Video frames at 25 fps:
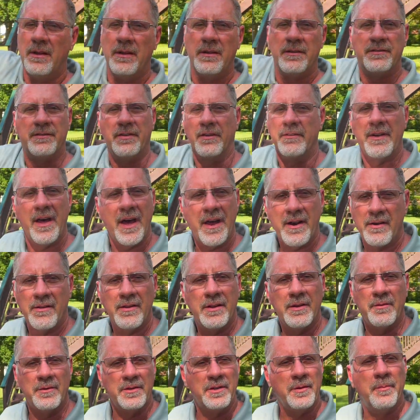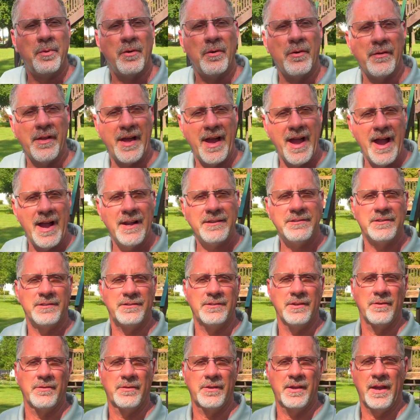so not only when you pull the hatch
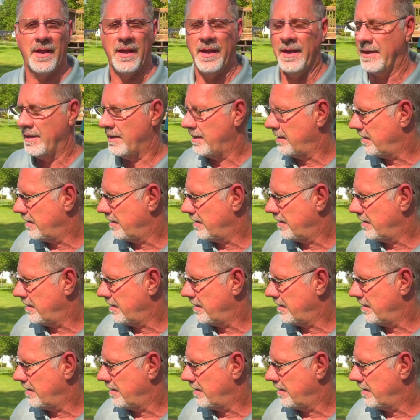it's okay,